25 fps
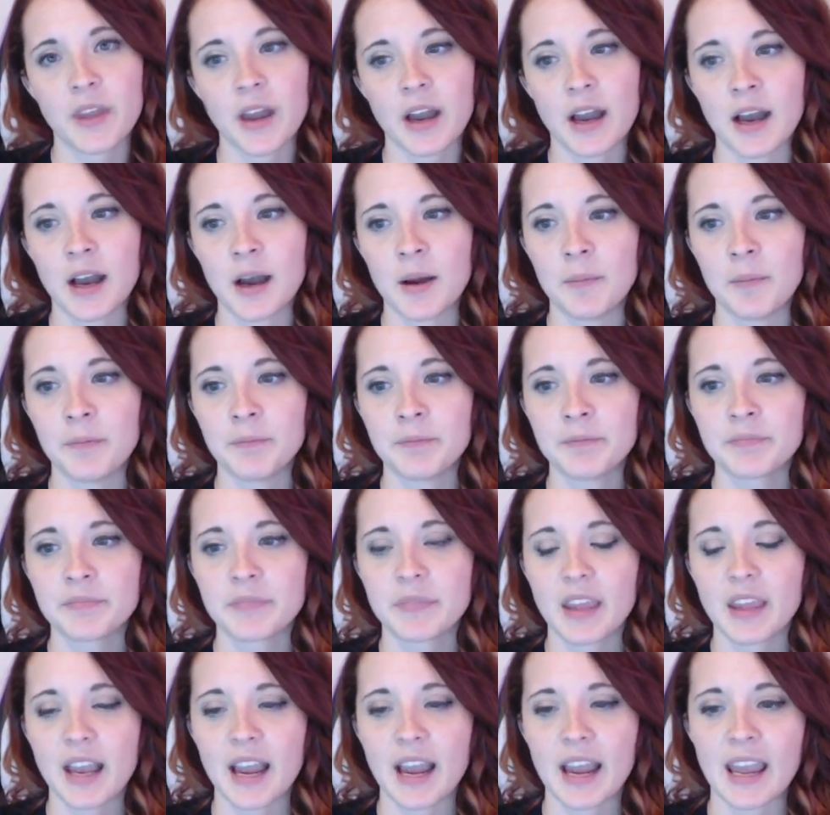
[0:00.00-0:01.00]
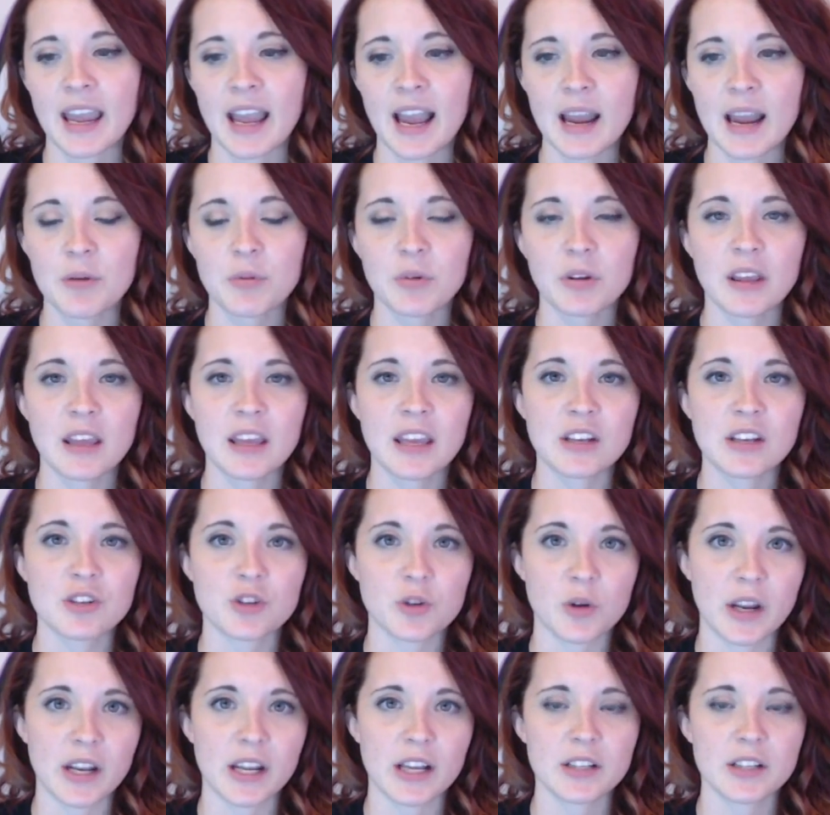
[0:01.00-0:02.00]
I really
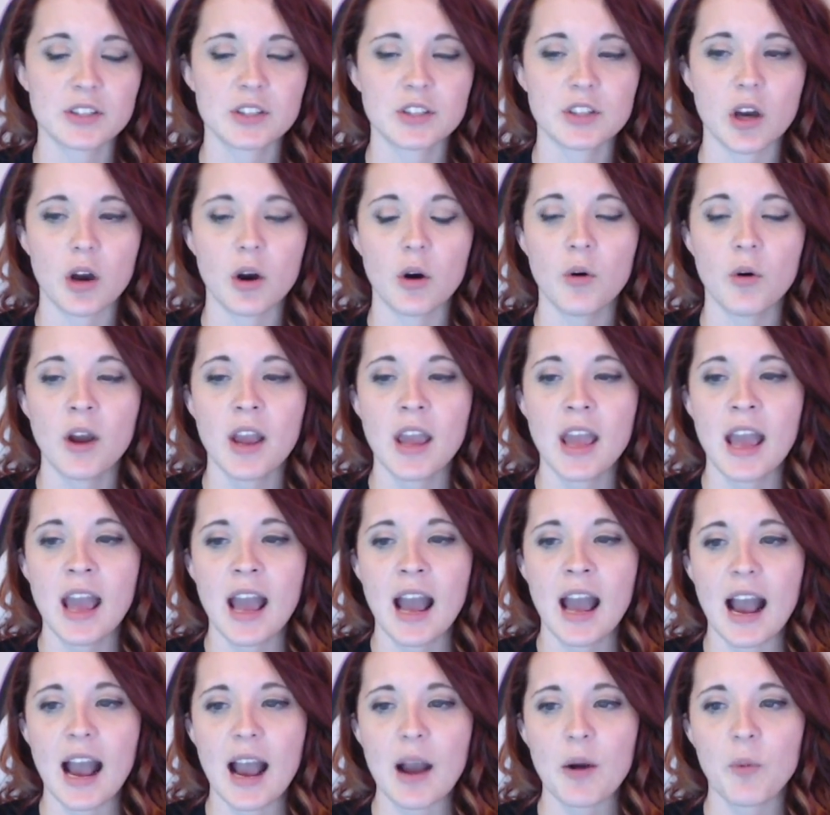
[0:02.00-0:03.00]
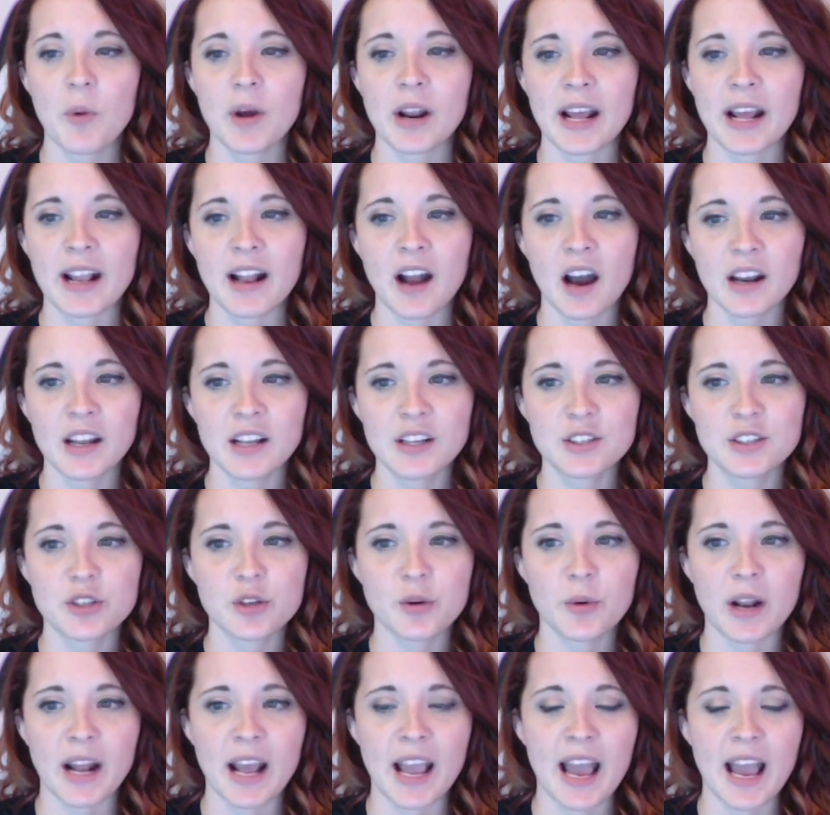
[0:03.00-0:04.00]
enjoyed it. So when I got
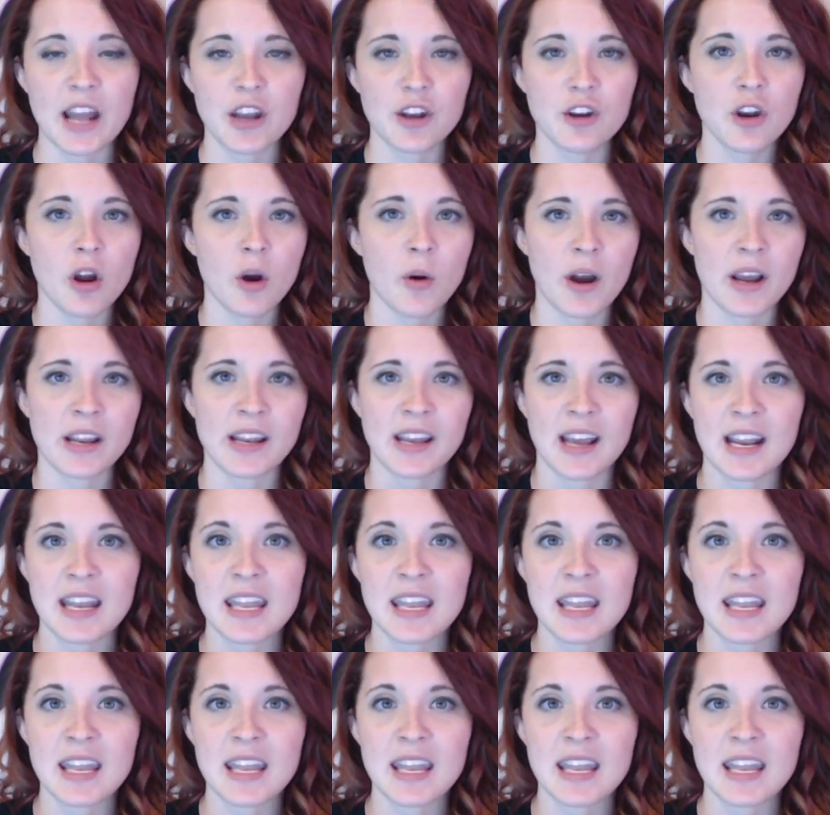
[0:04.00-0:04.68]
into it, I had no idea.